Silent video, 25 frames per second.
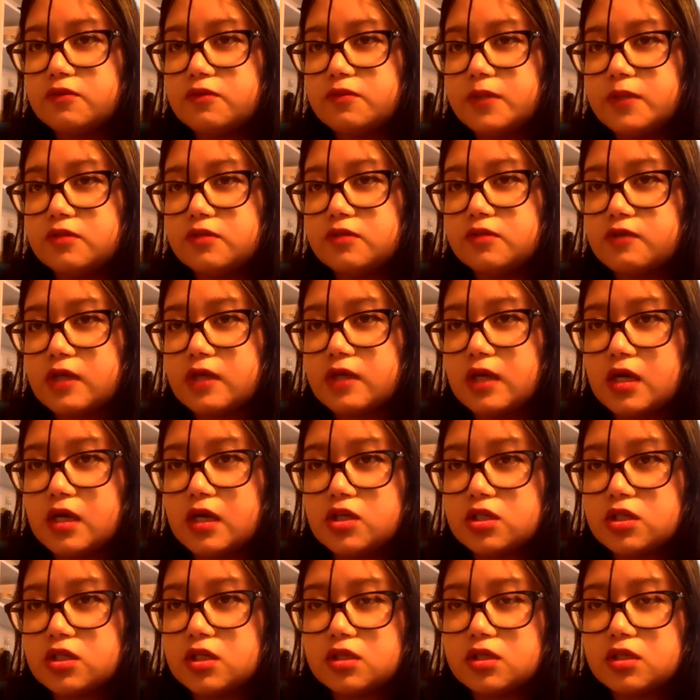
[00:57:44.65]

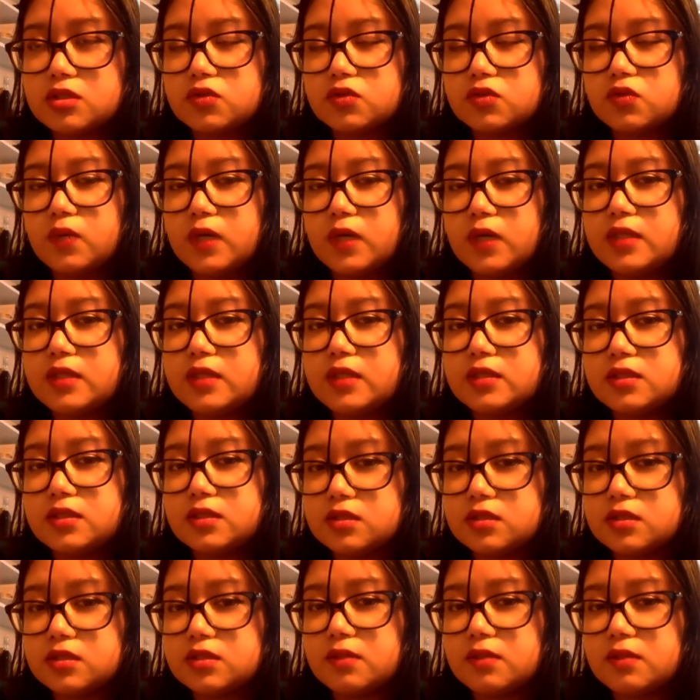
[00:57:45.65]
specification as to where
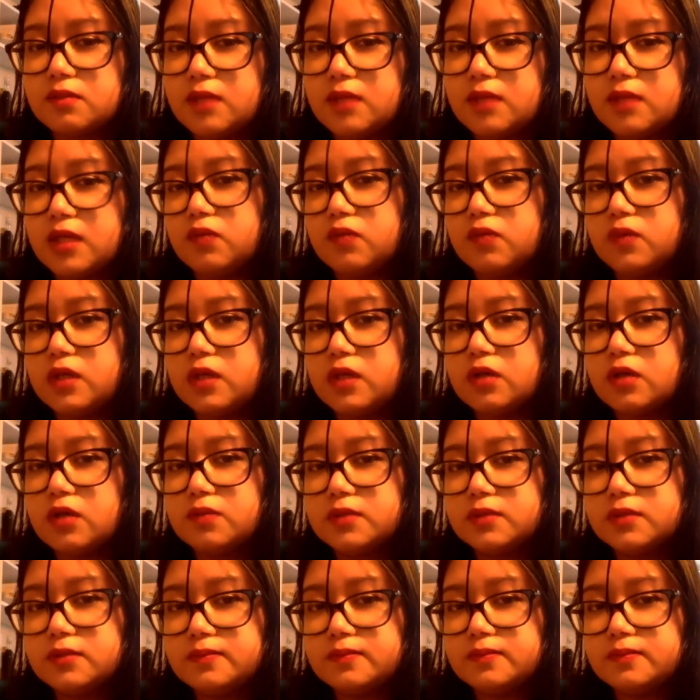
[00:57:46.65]
decisions are made would help.